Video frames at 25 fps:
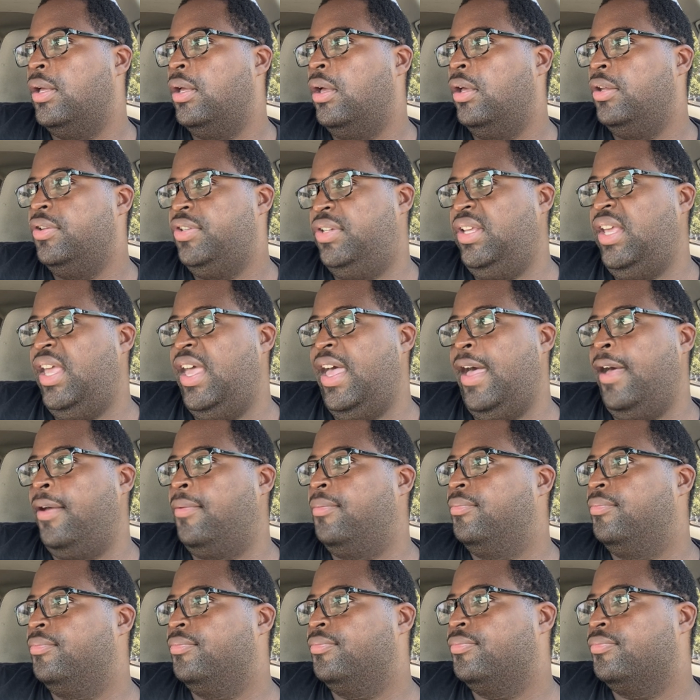So yeah,
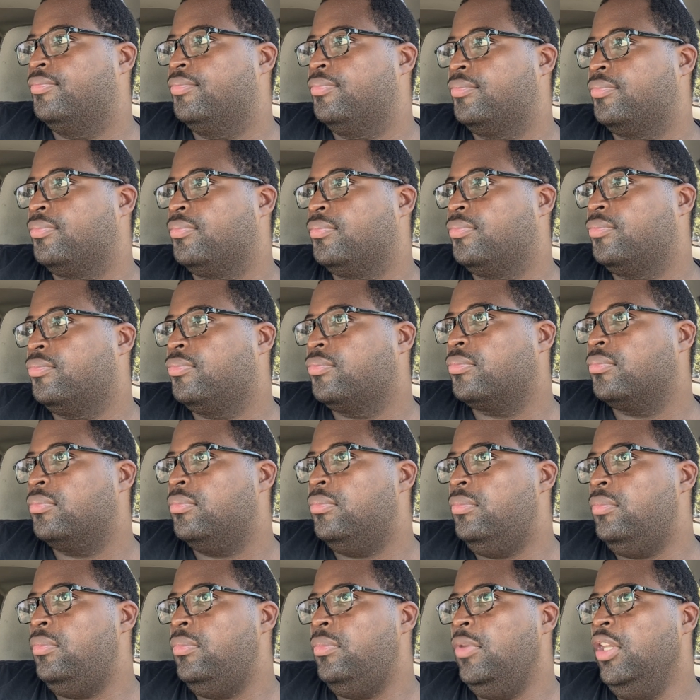
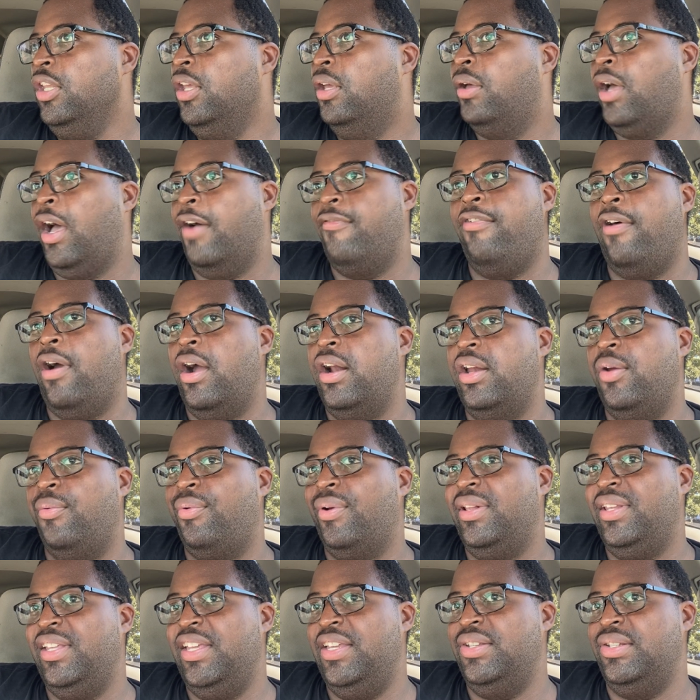I've already
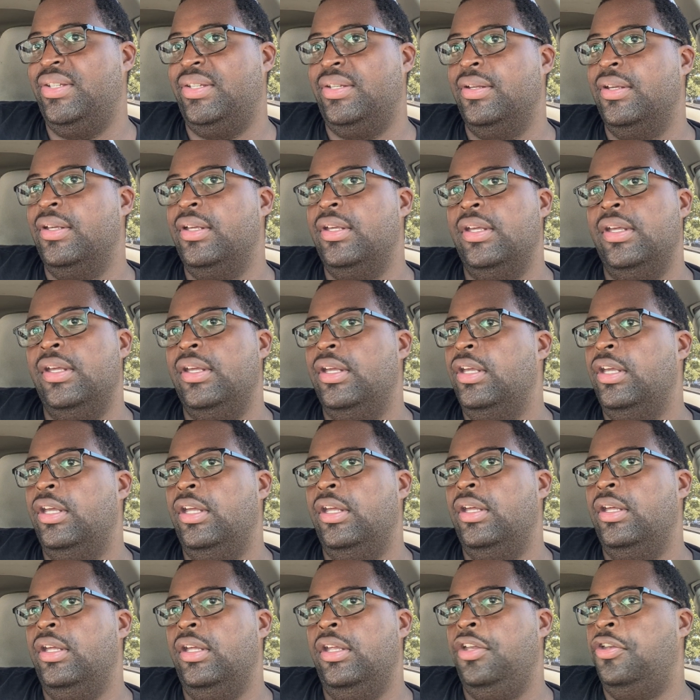released
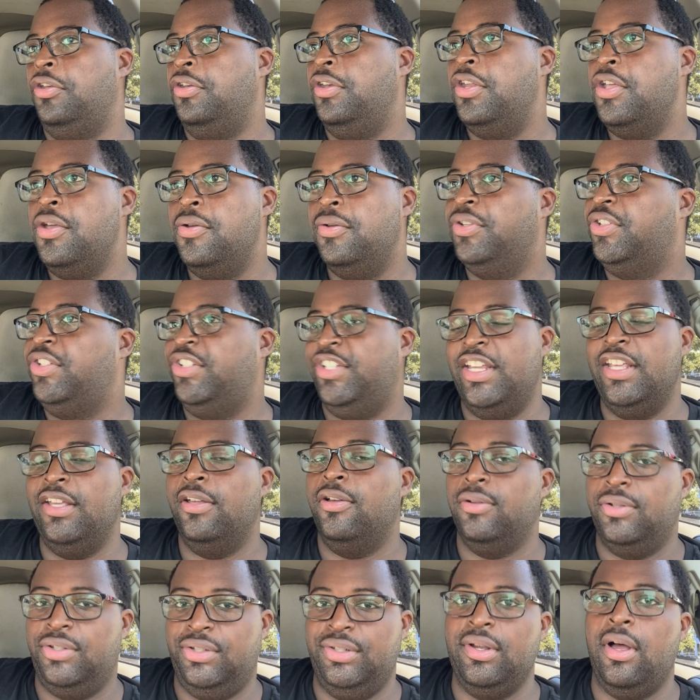new
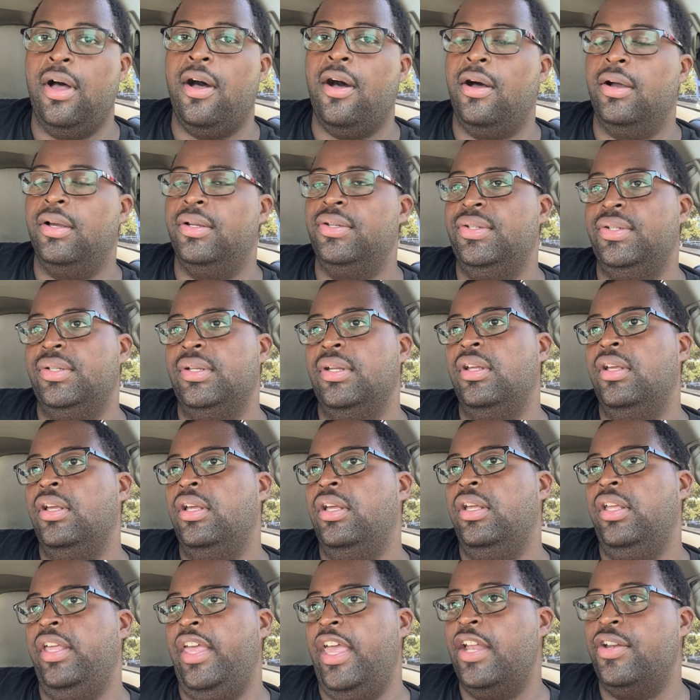single songs,
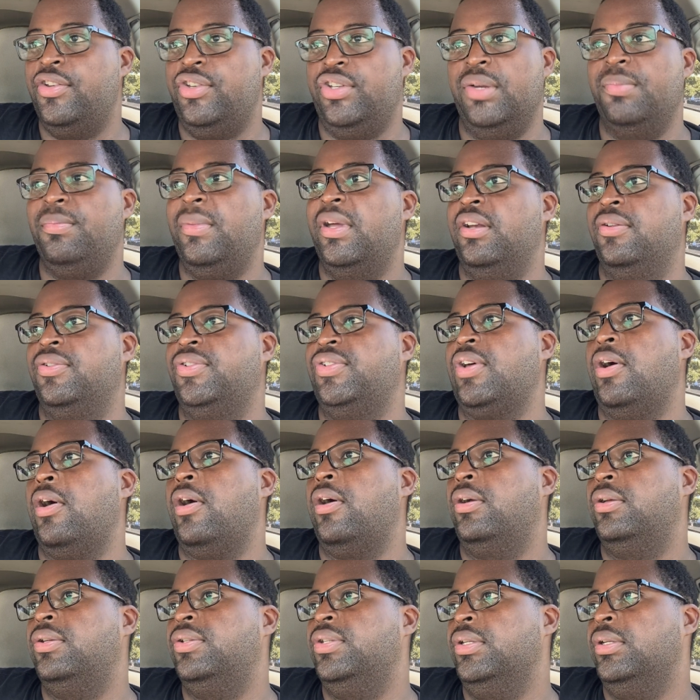instrumental
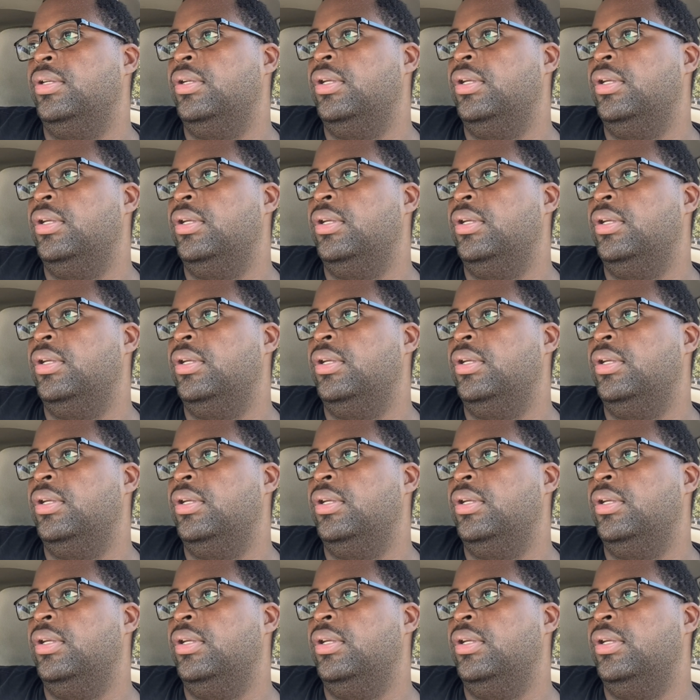songs.